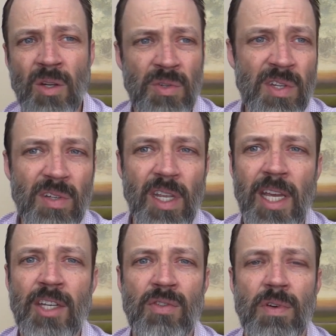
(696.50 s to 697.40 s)

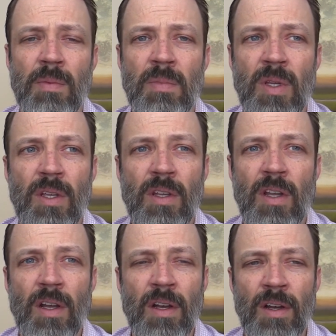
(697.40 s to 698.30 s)
disengage from
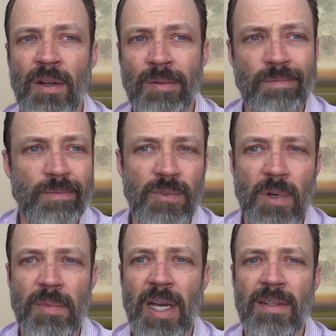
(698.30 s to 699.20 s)

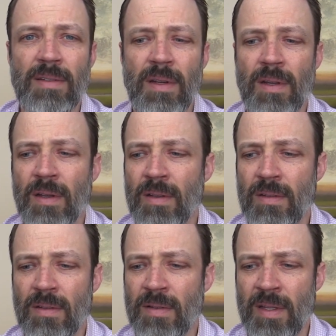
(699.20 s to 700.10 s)
that
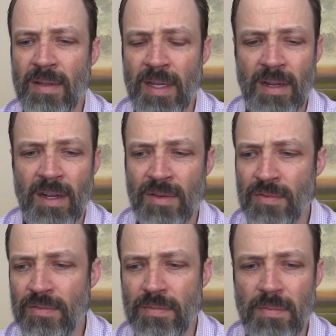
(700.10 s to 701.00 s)
kind
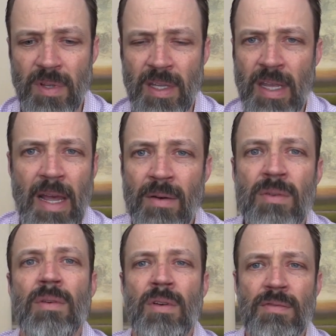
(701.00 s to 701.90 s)
of
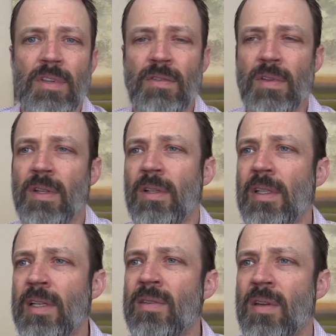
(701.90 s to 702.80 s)
encounter if it
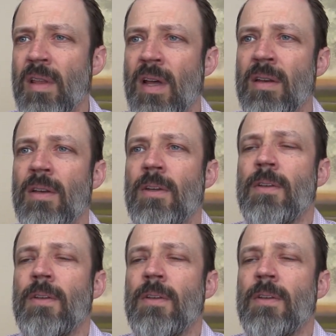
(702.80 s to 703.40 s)
leads to that.